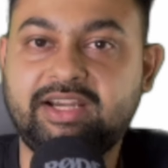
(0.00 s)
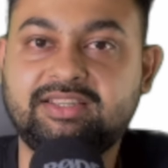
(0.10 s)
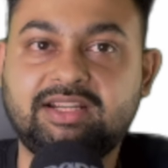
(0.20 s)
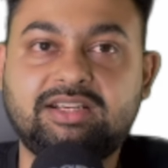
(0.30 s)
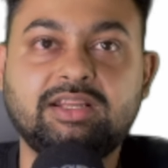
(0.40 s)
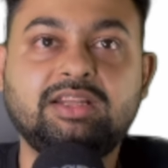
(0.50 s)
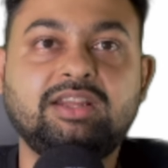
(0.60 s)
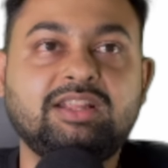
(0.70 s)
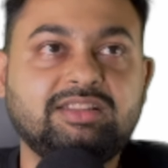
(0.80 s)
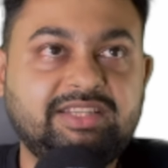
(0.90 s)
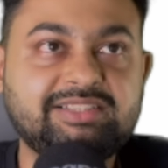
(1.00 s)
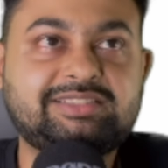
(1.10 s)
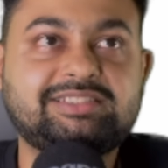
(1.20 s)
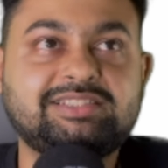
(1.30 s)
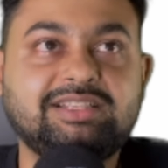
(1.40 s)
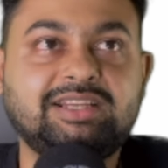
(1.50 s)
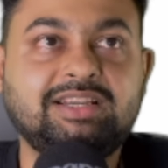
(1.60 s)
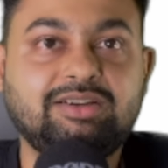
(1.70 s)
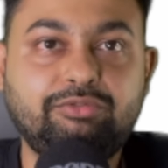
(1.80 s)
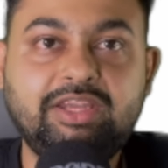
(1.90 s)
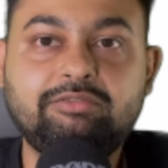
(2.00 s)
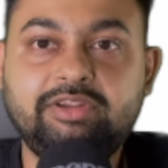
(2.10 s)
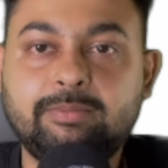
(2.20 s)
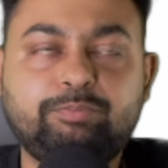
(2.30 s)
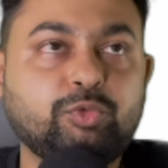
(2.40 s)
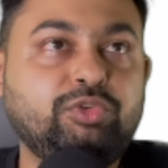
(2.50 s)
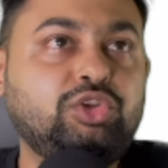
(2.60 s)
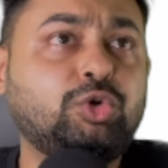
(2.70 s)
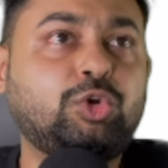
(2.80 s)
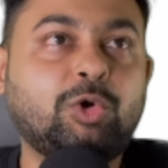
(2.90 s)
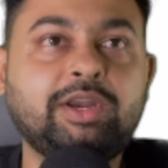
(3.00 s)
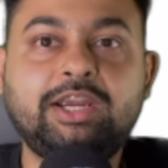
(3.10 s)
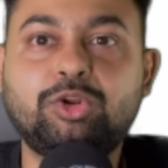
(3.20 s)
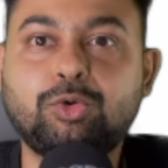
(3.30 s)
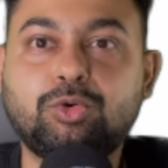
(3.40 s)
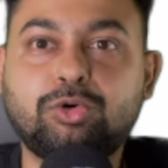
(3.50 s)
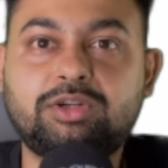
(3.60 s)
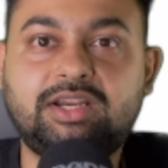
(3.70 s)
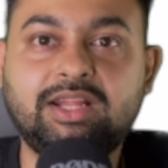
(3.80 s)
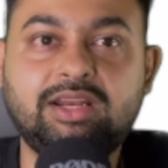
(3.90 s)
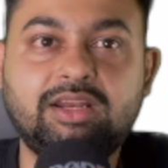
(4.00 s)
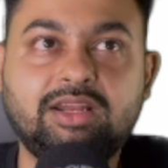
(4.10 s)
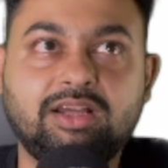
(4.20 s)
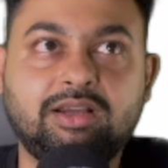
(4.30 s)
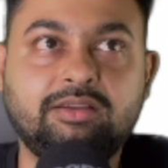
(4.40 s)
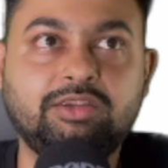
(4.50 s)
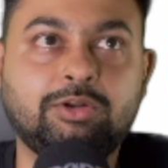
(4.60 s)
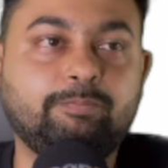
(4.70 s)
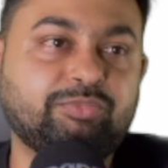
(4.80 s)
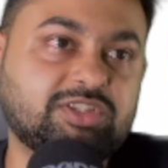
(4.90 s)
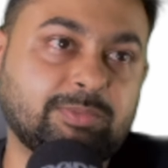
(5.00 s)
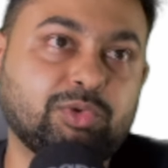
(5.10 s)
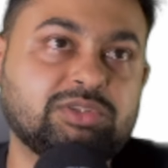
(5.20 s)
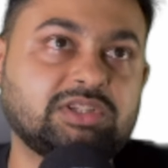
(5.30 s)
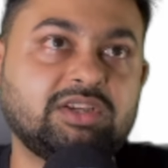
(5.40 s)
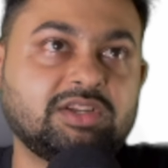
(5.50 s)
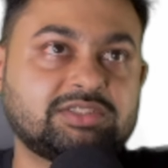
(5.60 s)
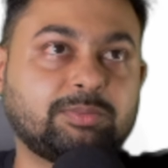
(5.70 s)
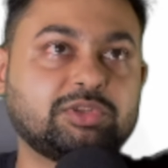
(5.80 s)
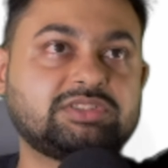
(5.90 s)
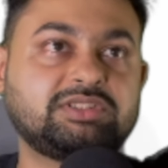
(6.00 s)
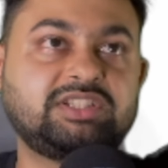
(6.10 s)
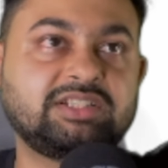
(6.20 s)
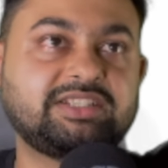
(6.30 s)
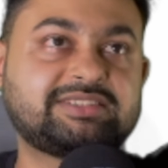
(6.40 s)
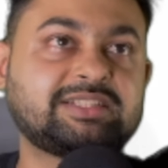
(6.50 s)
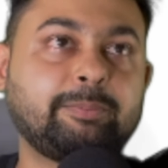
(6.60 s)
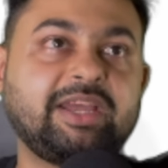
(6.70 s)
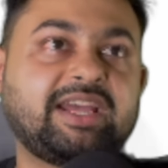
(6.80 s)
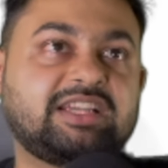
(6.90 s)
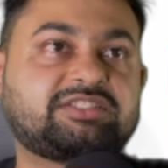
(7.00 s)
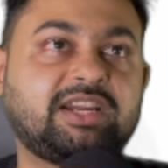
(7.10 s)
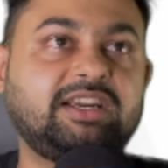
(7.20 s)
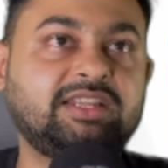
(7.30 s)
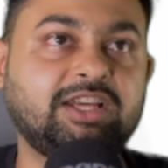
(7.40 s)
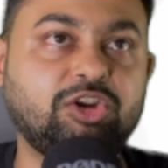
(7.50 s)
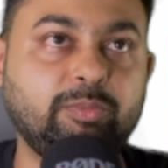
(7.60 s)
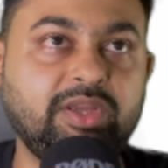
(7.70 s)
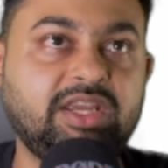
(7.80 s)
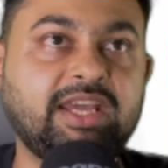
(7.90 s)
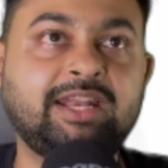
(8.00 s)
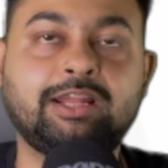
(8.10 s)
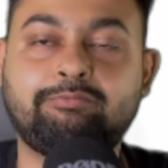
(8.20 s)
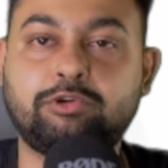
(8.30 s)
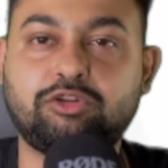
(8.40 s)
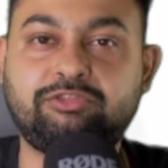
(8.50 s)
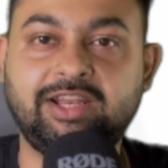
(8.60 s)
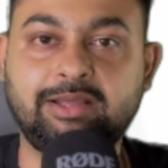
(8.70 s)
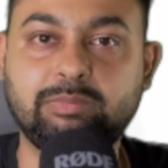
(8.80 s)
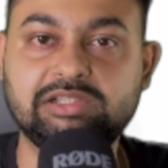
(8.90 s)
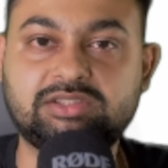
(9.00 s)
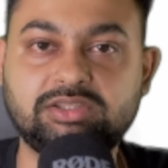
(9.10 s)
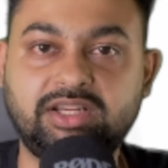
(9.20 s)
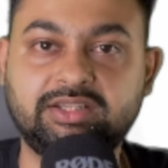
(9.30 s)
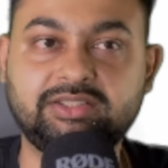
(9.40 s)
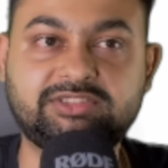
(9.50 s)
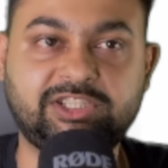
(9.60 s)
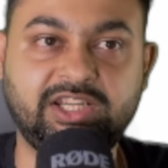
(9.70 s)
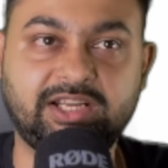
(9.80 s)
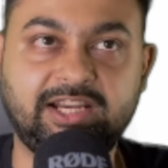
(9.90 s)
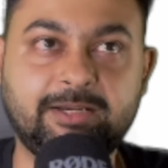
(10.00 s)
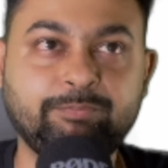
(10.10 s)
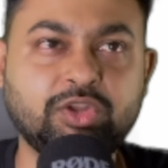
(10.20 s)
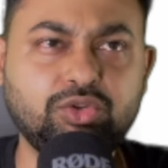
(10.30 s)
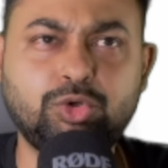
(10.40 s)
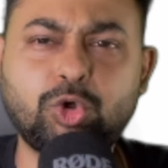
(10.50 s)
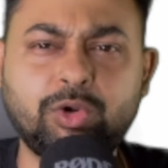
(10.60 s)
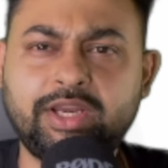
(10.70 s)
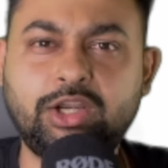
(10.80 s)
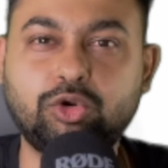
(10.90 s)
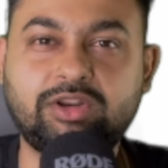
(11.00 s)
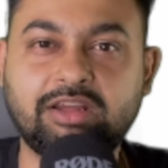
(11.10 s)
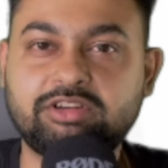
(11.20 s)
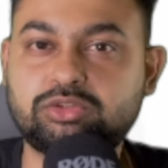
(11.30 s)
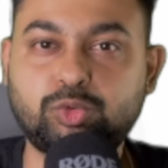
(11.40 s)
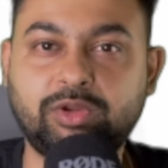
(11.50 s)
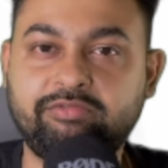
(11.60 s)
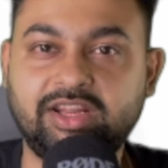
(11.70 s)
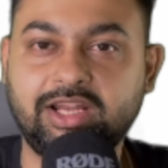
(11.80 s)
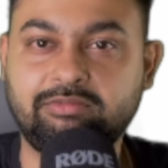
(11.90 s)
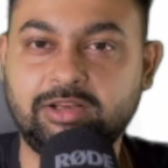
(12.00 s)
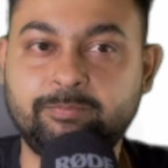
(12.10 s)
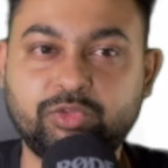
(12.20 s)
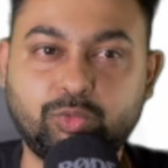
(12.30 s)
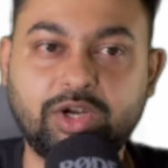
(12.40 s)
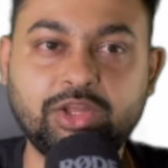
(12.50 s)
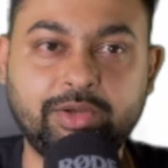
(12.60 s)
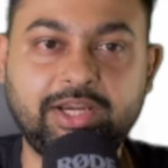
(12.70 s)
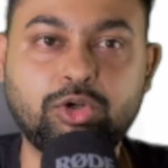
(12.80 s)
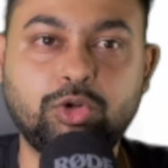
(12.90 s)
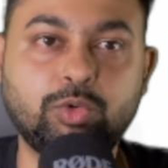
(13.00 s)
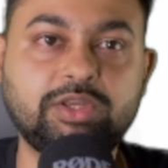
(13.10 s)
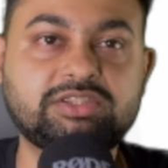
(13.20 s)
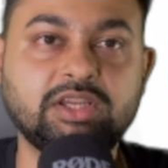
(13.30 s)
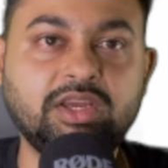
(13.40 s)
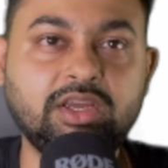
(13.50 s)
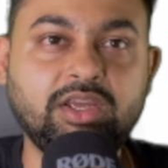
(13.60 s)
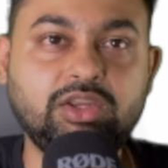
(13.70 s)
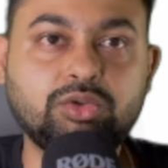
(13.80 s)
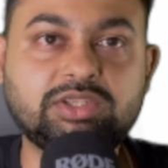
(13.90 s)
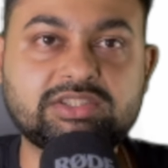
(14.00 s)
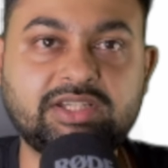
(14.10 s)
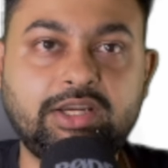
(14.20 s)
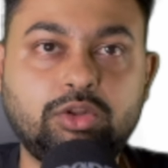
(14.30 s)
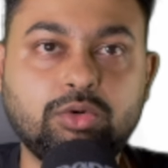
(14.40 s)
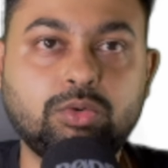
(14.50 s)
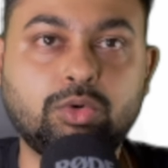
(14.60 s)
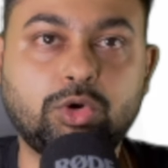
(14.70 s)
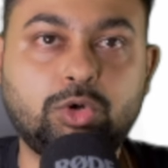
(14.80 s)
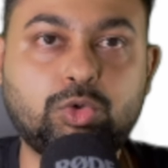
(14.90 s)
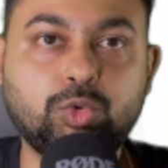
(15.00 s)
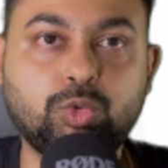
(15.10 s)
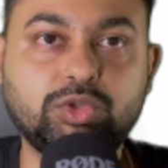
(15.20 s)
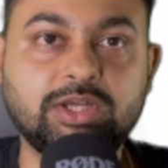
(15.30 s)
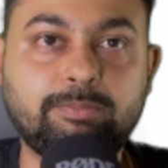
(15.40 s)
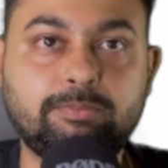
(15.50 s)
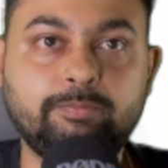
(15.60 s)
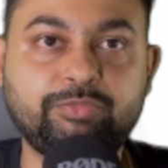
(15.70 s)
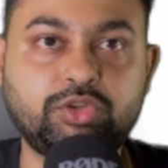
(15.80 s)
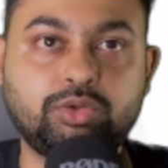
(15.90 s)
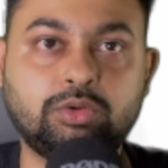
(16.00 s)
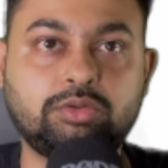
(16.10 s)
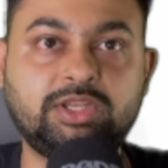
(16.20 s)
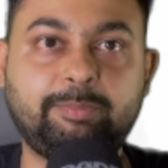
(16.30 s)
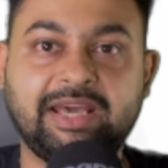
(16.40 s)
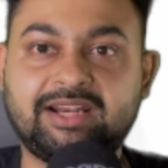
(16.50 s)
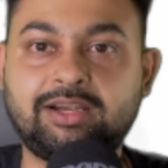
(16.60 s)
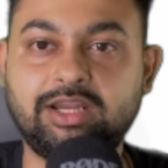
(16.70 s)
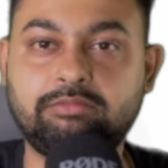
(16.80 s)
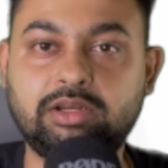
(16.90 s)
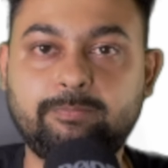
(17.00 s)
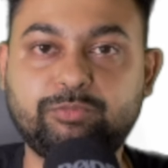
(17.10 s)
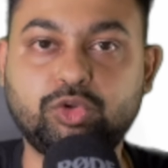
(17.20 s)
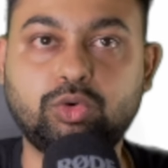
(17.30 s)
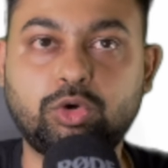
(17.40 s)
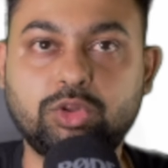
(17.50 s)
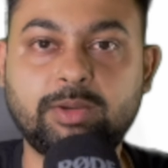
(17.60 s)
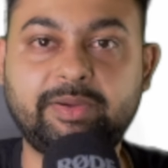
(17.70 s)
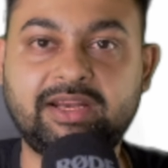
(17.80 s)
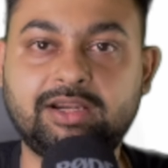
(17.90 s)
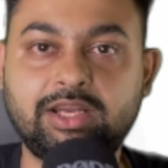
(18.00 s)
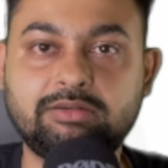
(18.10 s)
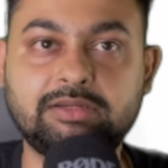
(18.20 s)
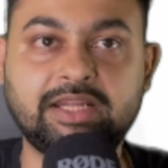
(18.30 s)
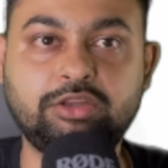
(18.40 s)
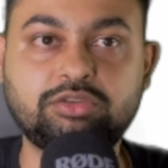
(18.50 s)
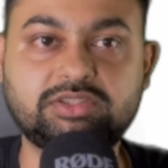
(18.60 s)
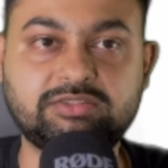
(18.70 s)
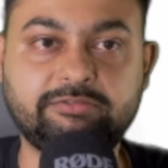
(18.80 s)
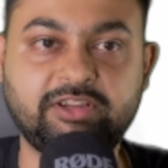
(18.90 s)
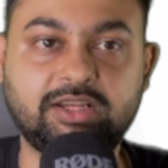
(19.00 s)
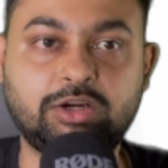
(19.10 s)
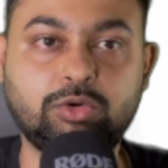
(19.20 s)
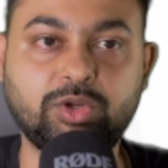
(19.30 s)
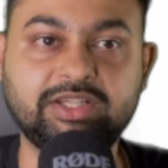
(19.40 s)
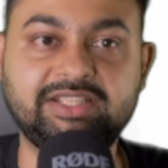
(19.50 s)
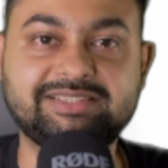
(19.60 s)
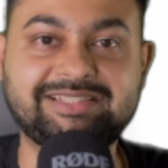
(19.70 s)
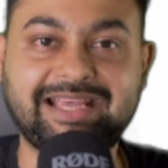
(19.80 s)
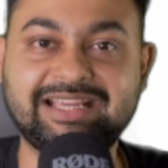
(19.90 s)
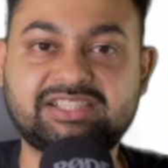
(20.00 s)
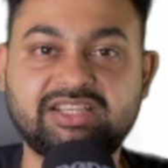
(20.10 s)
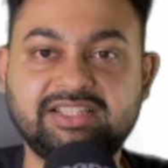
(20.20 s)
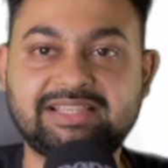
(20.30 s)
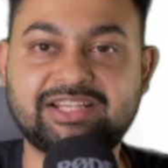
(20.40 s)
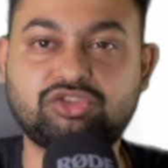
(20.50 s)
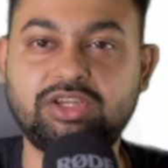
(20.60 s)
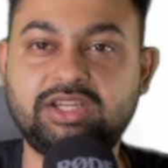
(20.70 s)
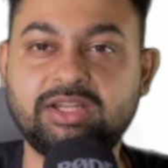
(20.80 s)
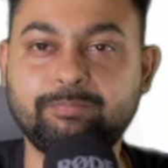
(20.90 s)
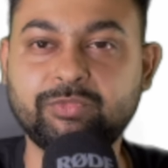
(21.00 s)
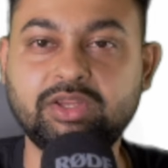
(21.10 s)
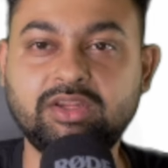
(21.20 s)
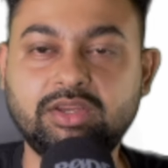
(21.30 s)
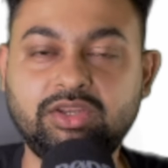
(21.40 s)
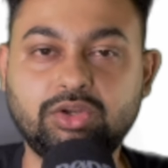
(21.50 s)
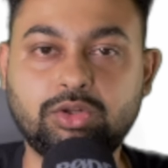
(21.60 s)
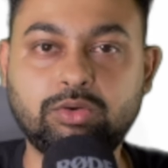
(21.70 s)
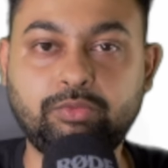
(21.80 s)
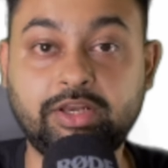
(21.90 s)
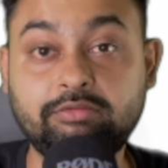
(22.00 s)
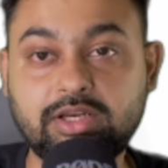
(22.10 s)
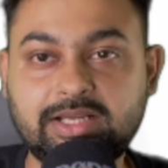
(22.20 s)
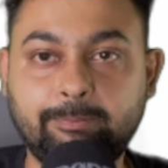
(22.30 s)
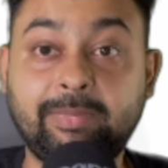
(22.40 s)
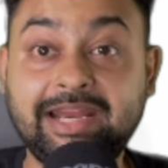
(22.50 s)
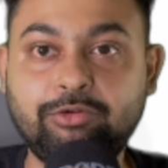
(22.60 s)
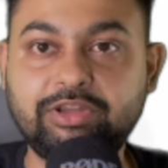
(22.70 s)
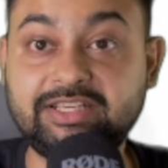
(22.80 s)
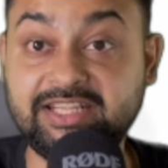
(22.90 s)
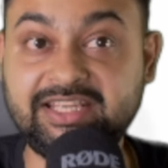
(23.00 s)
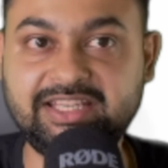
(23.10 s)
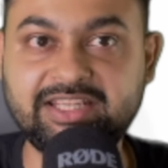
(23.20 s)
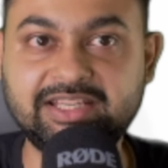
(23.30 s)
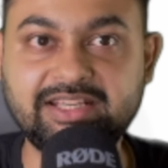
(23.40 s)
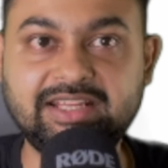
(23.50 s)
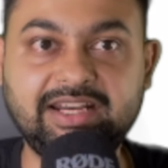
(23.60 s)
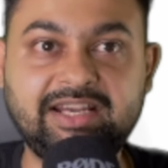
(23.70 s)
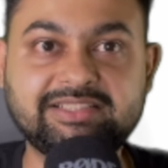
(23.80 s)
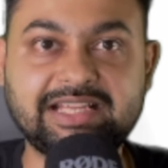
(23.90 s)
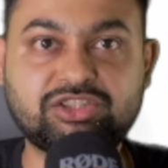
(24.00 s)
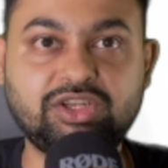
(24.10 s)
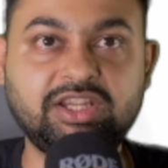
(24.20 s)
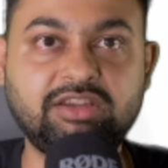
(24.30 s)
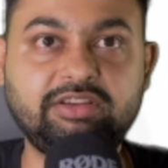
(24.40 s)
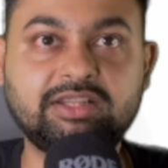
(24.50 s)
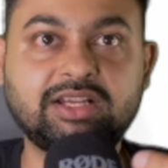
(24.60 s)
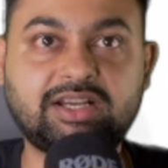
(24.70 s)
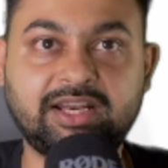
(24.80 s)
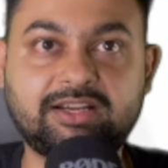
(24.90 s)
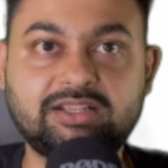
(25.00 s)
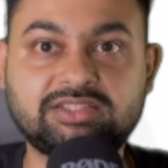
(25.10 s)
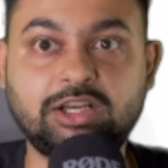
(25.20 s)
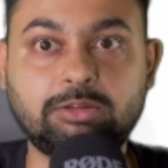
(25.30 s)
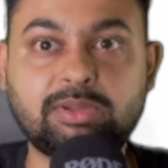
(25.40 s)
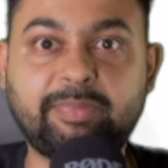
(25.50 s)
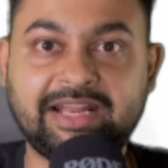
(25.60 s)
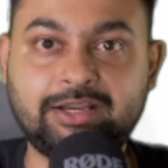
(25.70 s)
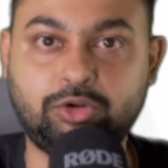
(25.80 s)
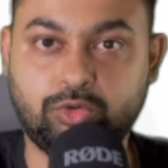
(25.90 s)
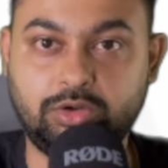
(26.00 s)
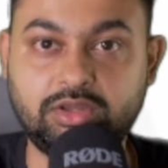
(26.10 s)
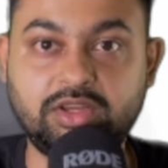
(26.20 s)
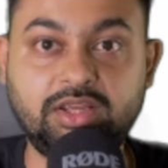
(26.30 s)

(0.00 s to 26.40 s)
That this you don't need to go till suppose this is a big hash, right? There would be n number of levels in this tree, right? You don't need to traverse to every level. What you need to do is you just need to go to the the parent level. You go to the parent level and you figure out, okay, this hash is actually, whenever combined with D, it is actually giving the correct result of the parent node.